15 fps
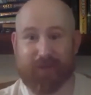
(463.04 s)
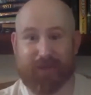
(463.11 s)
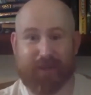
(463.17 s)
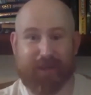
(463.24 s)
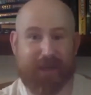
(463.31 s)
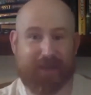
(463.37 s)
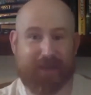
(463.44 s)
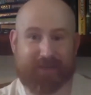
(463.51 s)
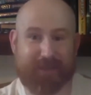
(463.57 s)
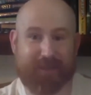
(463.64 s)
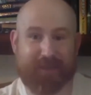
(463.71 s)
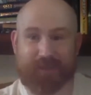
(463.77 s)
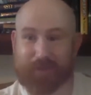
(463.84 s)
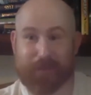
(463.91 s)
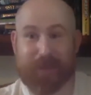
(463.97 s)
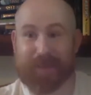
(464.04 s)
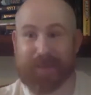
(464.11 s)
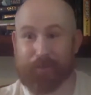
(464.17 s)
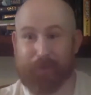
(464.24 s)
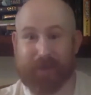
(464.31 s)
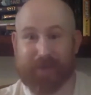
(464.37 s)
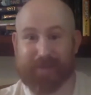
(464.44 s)
as it is. You can make
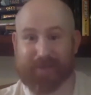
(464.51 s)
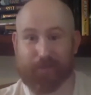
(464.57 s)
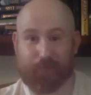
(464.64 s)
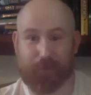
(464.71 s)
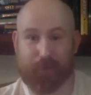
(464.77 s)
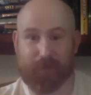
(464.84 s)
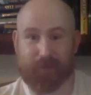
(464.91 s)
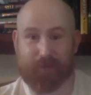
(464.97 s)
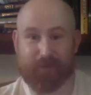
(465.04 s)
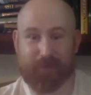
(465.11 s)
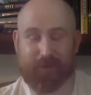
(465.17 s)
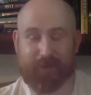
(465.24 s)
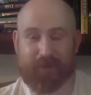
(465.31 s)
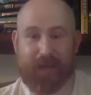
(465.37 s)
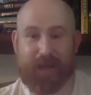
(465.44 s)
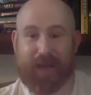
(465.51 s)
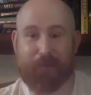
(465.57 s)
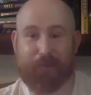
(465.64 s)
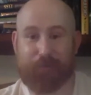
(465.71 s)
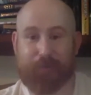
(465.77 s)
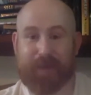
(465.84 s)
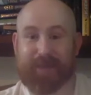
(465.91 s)
it better, but
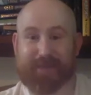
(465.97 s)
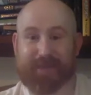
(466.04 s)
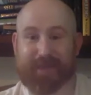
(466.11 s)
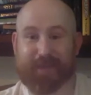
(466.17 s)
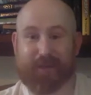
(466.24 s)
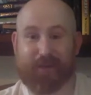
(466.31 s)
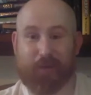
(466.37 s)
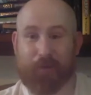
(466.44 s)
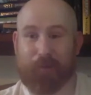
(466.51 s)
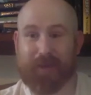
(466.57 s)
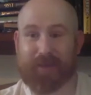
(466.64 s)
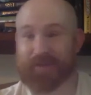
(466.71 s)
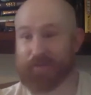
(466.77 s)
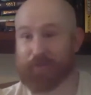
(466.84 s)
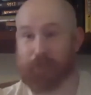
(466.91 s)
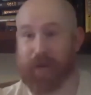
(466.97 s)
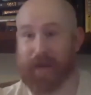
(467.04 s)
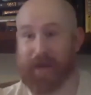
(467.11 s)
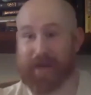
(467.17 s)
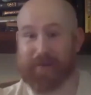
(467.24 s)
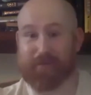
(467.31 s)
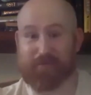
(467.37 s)
our basic combative
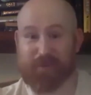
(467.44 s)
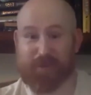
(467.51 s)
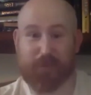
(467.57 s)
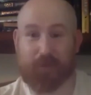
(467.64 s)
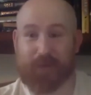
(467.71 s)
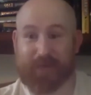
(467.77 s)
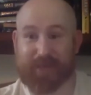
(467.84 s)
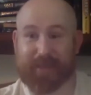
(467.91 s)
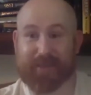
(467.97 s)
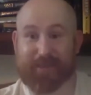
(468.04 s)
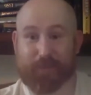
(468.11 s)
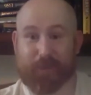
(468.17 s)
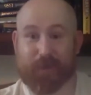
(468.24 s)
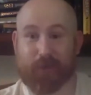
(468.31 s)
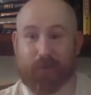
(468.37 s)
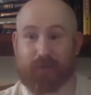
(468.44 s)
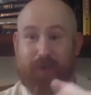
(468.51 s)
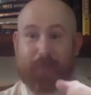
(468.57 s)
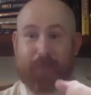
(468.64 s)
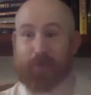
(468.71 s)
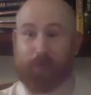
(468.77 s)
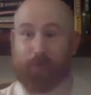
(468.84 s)
brain is pretty decent. We can all
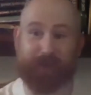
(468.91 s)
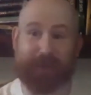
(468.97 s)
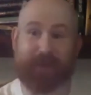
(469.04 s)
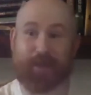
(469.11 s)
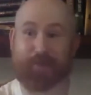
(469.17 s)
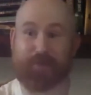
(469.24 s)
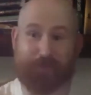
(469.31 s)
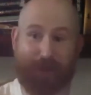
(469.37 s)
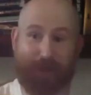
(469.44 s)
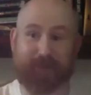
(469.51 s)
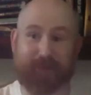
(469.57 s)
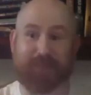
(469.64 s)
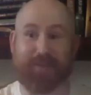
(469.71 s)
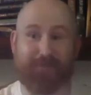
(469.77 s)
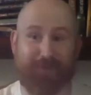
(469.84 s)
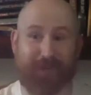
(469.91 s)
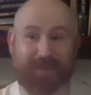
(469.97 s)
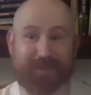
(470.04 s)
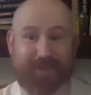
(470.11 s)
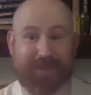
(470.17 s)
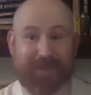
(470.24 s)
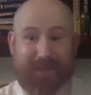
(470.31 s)
grab someone and keep smashing their
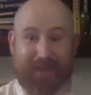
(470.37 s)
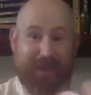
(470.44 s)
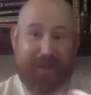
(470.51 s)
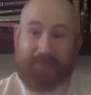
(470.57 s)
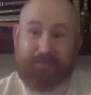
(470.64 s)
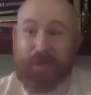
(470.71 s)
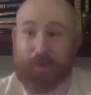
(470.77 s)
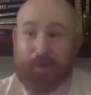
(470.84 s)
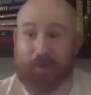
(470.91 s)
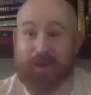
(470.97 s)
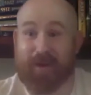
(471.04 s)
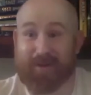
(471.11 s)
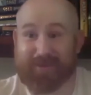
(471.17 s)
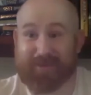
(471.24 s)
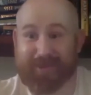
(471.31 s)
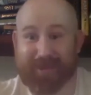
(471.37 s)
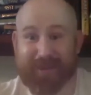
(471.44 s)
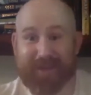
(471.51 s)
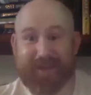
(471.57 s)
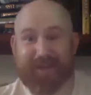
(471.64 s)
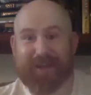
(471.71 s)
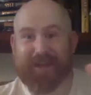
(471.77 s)
face in, and that works.
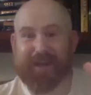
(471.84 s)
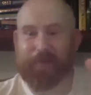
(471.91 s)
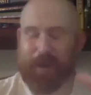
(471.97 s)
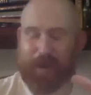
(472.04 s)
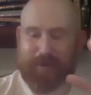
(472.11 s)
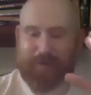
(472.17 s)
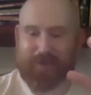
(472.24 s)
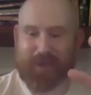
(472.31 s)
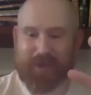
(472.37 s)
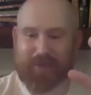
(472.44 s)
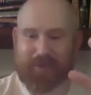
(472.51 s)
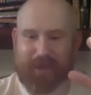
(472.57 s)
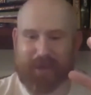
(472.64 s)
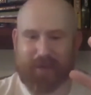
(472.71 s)
I think that